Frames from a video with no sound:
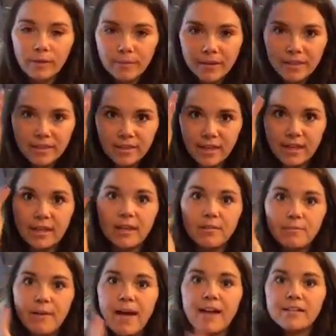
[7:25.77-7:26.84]
we think
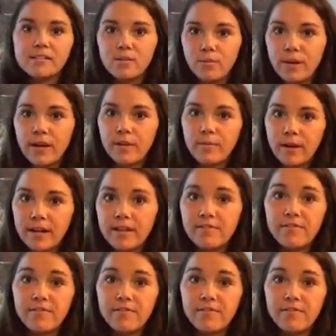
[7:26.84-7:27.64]
impacts the way our body